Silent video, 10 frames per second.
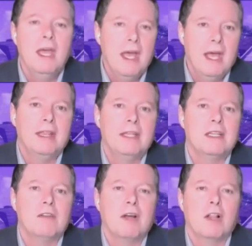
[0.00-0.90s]
and then the
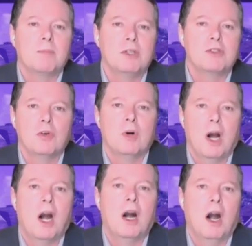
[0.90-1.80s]
developers who are,
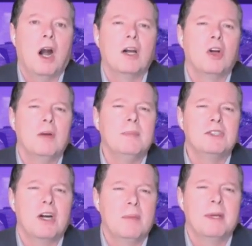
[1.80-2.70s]
are are going to be
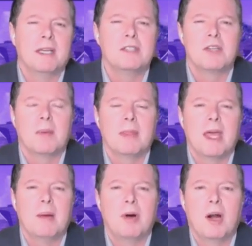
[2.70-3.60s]
cherry picking some of
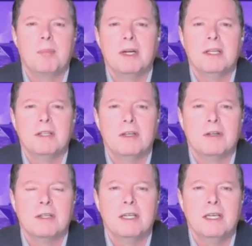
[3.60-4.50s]
that property in the
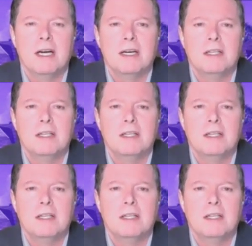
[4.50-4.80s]
early uh,